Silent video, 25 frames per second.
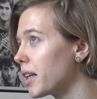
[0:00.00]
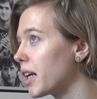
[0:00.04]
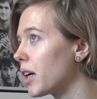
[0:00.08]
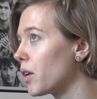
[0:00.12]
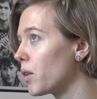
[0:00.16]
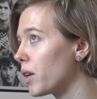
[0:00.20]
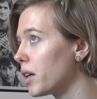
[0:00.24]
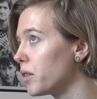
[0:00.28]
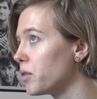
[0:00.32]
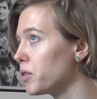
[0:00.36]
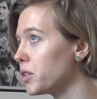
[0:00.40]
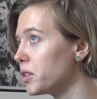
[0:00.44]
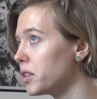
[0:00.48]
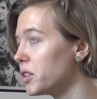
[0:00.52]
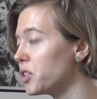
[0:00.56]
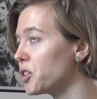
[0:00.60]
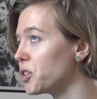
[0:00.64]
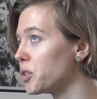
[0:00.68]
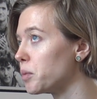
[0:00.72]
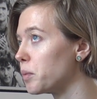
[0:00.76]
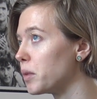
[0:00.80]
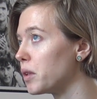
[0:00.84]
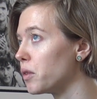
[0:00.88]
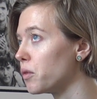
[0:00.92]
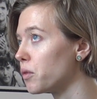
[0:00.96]
now I've really
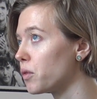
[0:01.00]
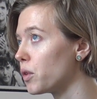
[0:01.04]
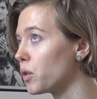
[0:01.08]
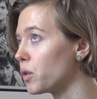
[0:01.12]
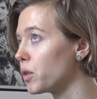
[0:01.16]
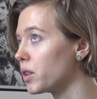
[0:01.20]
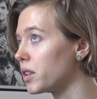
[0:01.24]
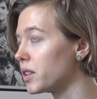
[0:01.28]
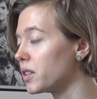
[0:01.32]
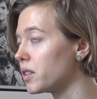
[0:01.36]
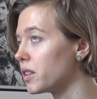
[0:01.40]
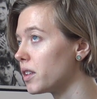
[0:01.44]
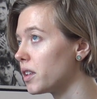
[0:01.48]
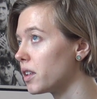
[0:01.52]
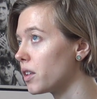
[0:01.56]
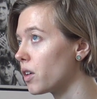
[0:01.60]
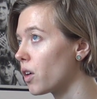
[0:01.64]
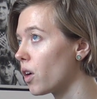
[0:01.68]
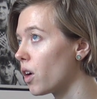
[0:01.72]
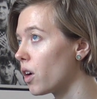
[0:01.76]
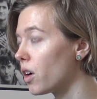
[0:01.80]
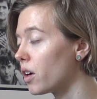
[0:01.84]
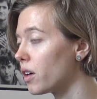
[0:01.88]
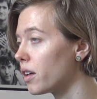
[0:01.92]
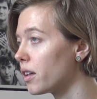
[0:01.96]
just been focusing
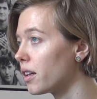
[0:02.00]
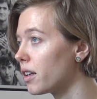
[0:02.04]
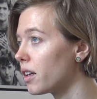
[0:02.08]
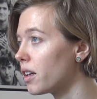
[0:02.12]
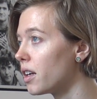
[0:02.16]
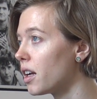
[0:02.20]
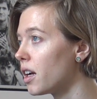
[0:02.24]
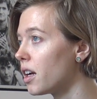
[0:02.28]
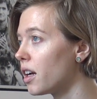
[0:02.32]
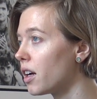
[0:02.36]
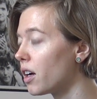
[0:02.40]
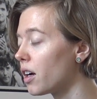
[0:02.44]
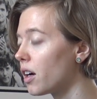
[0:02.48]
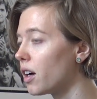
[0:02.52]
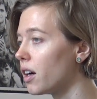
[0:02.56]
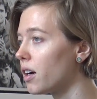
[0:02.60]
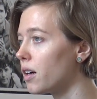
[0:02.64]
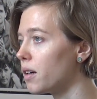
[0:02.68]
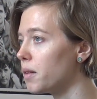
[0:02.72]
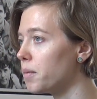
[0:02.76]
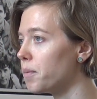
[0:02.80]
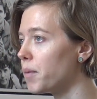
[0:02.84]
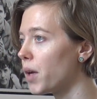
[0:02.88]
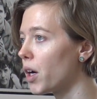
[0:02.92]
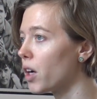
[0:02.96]
on
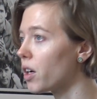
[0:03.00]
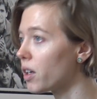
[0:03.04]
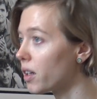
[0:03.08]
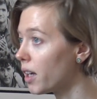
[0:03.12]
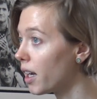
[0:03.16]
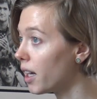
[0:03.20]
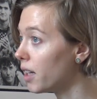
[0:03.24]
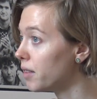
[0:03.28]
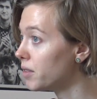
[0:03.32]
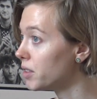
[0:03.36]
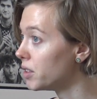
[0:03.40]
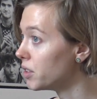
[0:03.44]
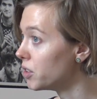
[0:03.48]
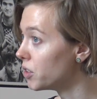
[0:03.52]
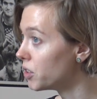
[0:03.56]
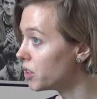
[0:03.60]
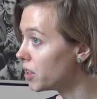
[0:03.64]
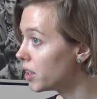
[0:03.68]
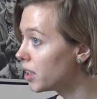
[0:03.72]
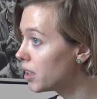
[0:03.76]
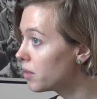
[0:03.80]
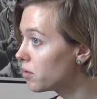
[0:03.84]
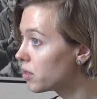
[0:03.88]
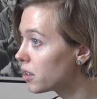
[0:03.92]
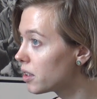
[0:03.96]
archives in
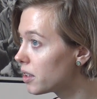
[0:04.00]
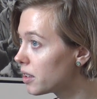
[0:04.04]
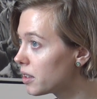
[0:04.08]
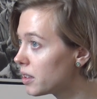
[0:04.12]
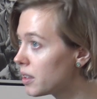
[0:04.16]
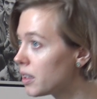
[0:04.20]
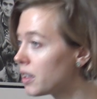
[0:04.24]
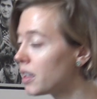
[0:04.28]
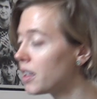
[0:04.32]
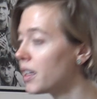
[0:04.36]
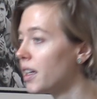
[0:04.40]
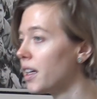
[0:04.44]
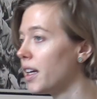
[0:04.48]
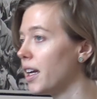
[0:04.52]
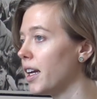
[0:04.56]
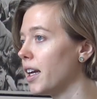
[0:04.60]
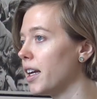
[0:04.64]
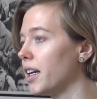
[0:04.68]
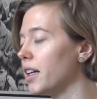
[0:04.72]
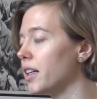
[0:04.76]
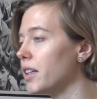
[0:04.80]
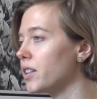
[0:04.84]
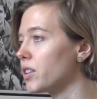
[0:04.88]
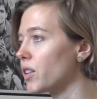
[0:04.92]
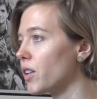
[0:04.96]
Geneva
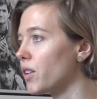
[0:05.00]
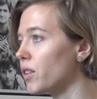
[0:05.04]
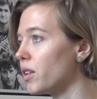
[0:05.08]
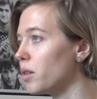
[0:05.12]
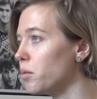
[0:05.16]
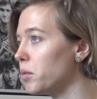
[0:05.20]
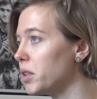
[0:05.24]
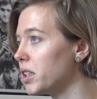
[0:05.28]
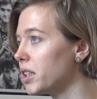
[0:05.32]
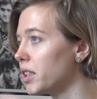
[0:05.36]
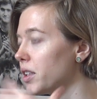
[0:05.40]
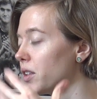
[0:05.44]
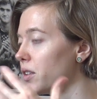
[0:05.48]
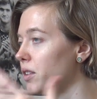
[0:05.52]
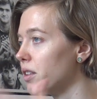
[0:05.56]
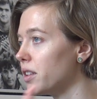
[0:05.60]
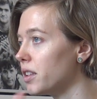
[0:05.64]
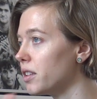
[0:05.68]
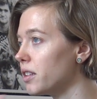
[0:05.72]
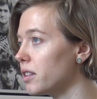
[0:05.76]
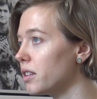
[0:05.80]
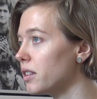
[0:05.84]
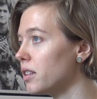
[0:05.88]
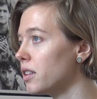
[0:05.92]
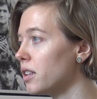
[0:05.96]
and on the
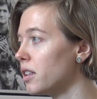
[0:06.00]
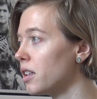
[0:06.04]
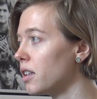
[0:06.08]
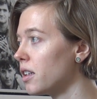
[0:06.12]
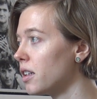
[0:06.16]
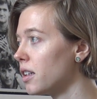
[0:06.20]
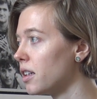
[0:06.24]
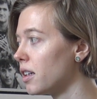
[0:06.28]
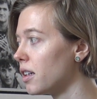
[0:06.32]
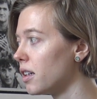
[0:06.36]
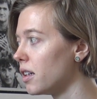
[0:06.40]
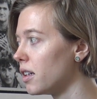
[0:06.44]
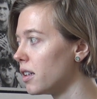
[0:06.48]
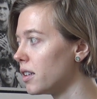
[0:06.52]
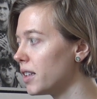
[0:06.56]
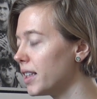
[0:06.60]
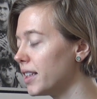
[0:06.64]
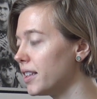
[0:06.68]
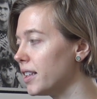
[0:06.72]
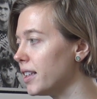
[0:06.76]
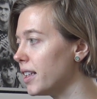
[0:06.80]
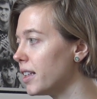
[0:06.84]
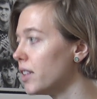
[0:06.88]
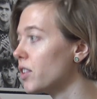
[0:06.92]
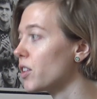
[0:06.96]
material,
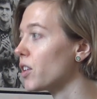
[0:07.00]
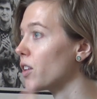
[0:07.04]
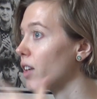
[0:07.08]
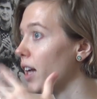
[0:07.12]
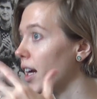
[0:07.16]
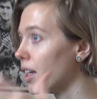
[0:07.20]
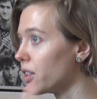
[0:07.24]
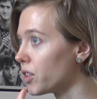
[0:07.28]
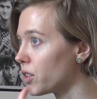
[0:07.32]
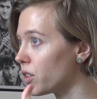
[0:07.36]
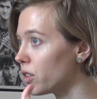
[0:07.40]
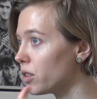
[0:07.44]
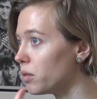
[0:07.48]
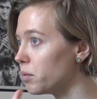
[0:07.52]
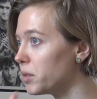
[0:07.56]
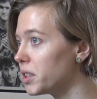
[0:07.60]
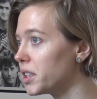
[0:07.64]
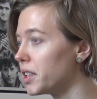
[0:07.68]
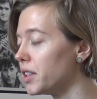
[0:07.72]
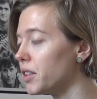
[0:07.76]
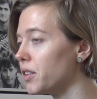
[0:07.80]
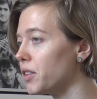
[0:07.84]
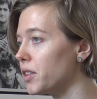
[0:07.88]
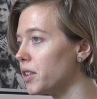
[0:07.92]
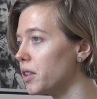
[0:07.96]
the international
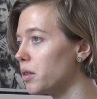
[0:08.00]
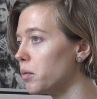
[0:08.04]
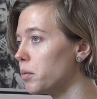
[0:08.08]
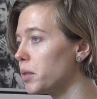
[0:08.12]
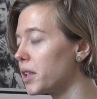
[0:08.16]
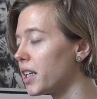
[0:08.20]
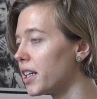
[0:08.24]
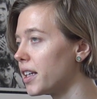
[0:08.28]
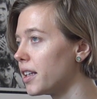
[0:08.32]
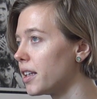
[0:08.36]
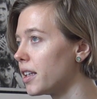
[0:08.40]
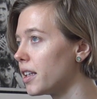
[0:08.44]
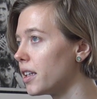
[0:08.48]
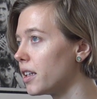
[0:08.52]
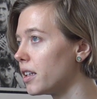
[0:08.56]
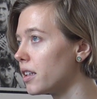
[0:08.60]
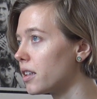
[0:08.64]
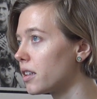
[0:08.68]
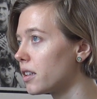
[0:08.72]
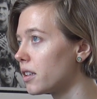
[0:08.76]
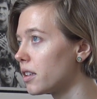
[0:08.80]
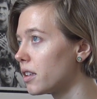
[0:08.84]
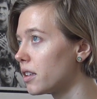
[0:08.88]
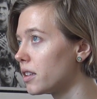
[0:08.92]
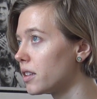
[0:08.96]
material, but I
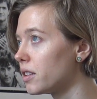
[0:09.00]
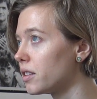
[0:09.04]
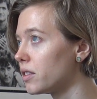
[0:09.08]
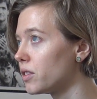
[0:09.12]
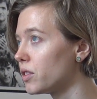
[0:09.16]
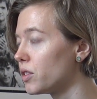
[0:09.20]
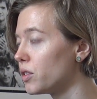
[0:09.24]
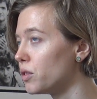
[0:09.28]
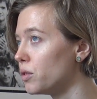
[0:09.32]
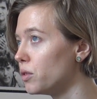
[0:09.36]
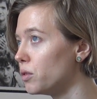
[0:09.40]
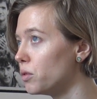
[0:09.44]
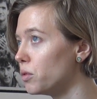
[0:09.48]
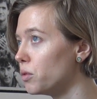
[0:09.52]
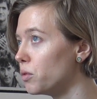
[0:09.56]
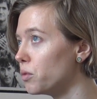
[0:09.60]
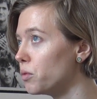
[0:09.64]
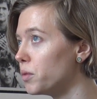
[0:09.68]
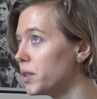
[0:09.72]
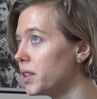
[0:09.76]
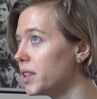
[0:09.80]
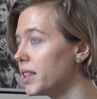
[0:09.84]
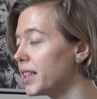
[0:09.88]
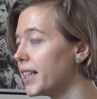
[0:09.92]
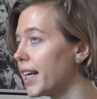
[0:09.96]
think to
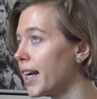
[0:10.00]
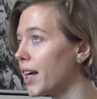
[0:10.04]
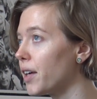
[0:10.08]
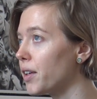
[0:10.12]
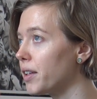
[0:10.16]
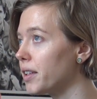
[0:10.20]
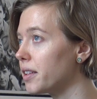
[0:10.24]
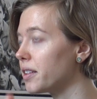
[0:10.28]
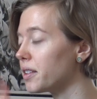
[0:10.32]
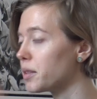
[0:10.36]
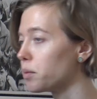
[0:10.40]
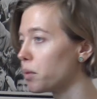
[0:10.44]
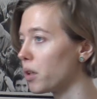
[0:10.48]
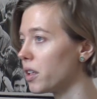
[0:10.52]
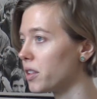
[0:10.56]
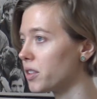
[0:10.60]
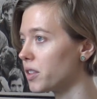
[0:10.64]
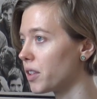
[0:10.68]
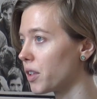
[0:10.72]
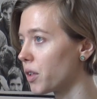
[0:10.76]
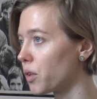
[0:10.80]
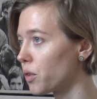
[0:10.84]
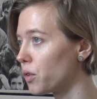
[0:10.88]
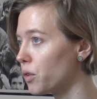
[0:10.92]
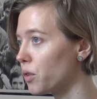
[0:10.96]
really carry this
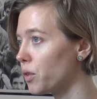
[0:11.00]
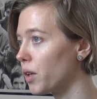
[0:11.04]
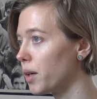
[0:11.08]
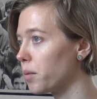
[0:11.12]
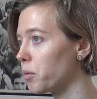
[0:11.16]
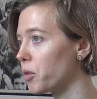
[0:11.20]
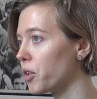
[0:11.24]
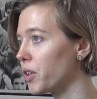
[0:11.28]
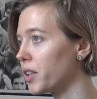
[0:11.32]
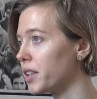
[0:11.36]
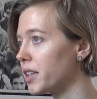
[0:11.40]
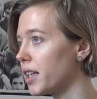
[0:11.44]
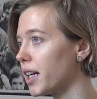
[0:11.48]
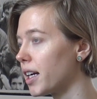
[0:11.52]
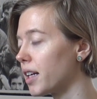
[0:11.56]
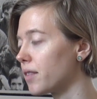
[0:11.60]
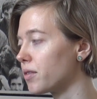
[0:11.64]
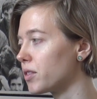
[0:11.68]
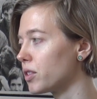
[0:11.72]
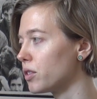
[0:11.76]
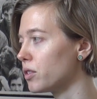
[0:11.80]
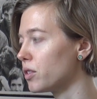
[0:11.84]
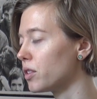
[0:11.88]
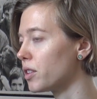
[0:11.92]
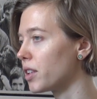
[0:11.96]
project through, I'm going to have
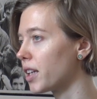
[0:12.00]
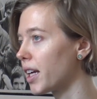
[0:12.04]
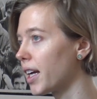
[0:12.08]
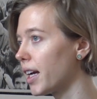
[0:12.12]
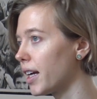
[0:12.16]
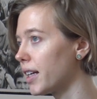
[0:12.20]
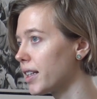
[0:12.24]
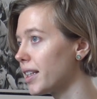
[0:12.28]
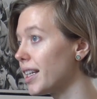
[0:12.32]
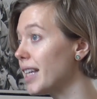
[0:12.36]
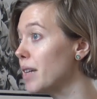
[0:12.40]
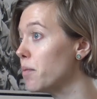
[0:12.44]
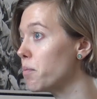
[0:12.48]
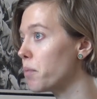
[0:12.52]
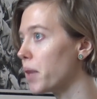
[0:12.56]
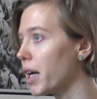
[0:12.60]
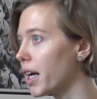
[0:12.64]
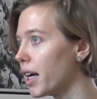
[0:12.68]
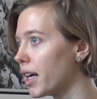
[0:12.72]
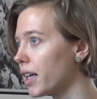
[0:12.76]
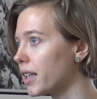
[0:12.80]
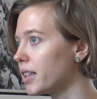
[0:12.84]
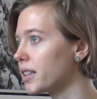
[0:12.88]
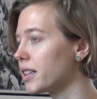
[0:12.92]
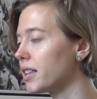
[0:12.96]
to look at
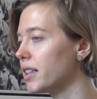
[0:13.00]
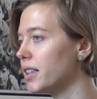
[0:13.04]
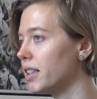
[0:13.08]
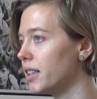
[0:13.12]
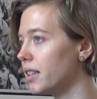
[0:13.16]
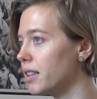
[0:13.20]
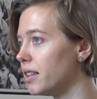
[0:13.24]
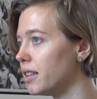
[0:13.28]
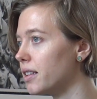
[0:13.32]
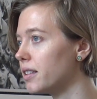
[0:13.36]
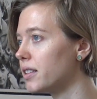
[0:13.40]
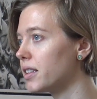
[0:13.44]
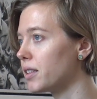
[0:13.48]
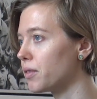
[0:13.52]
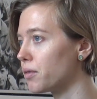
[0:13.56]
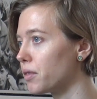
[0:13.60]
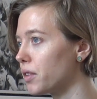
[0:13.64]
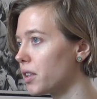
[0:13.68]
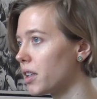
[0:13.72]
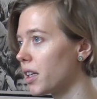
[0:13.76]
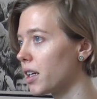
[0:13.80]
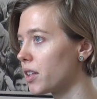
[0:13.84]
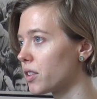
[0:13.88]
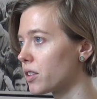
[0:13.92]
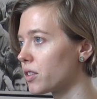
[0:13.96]
impact in different
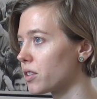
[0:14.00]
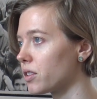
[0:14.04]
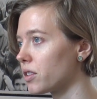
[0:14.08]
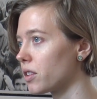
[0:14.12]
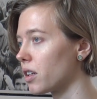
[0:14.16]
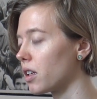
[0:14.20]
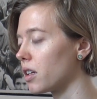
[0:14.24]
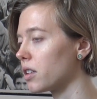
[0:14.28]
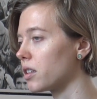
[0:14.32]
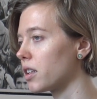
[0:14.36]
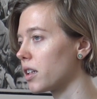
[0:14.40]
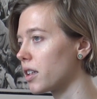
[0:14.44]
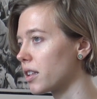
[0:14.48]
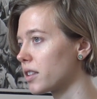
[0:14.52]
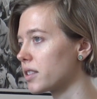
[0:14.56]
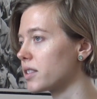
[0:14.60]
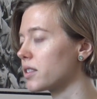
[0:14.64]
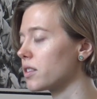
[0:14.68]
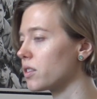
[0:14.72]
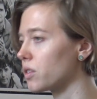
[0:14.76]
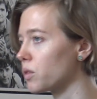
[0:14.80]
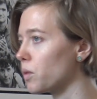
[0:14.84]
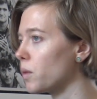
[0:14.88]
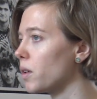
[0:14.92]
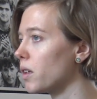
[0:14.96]
national contexts
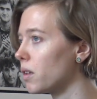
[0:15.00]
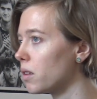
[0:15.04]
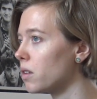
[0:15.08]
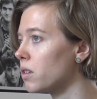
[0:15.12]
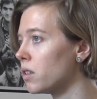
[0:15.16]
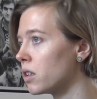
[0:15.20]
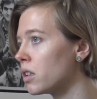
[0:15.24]
as well.